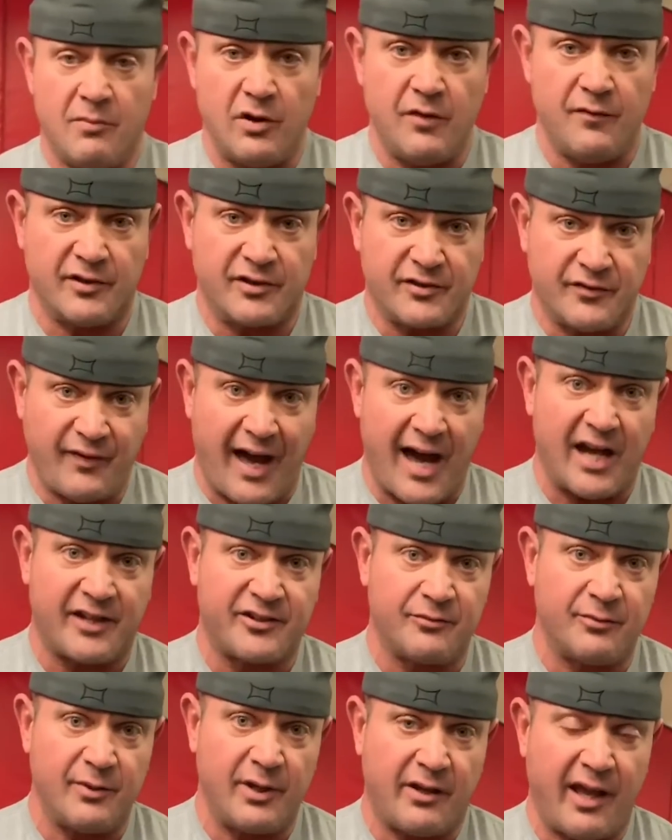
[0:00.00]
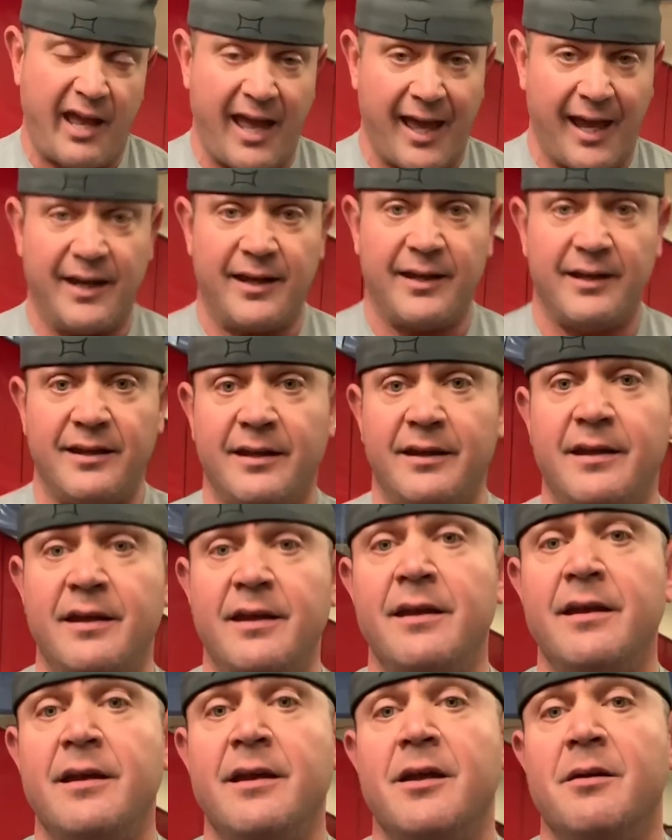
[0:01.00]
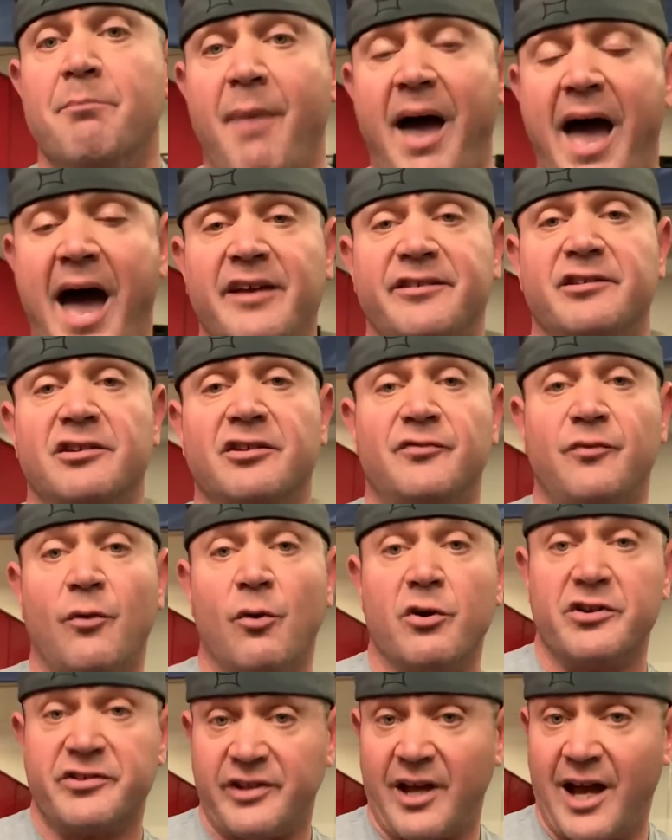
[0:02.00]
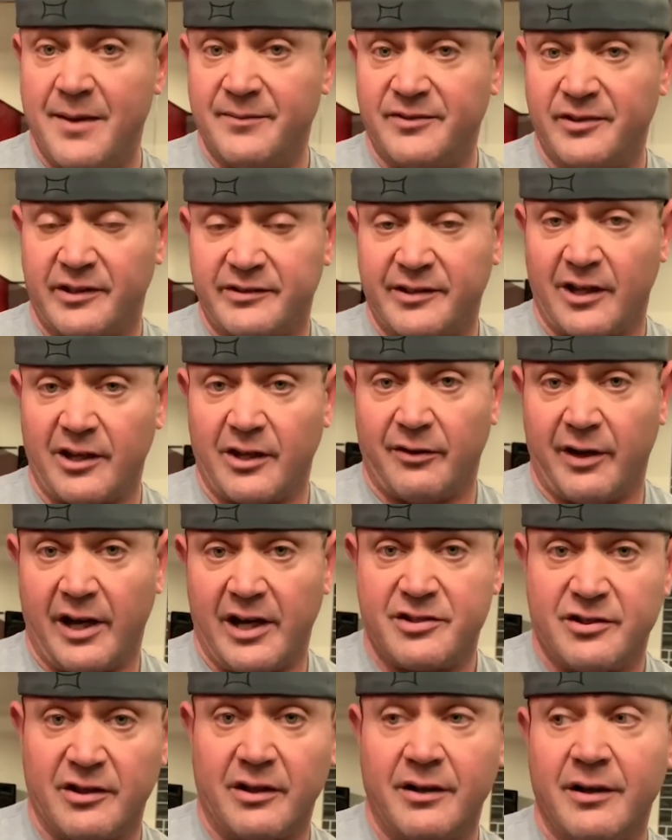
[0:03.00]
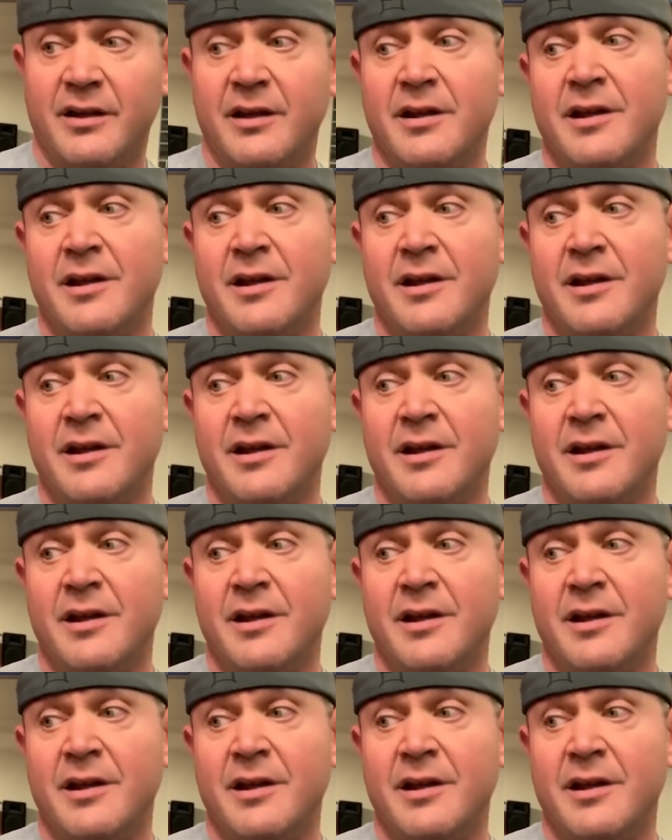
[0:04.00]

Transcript: to move as fast as we can. Mass is force times acceleration.